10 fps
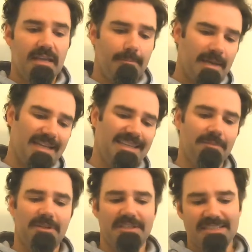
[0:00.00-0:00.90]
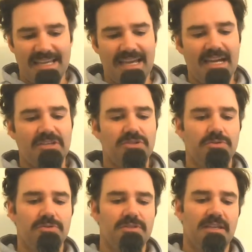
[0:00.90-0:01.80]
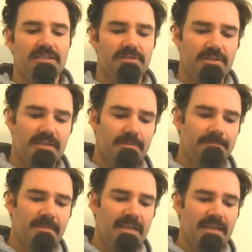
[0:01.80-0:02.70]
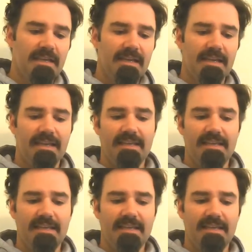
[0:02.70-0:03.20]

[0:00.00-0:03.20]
macadamia nuts, cashews, that sort of thing.